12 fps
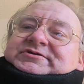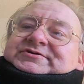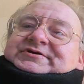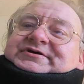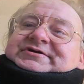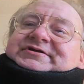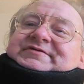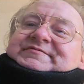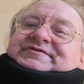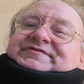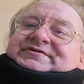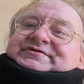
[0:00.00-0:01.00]
The second
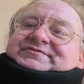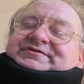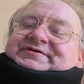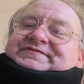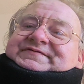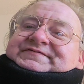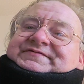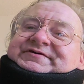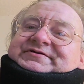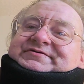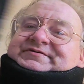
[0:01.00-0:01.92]
time I seen it, it was like 15.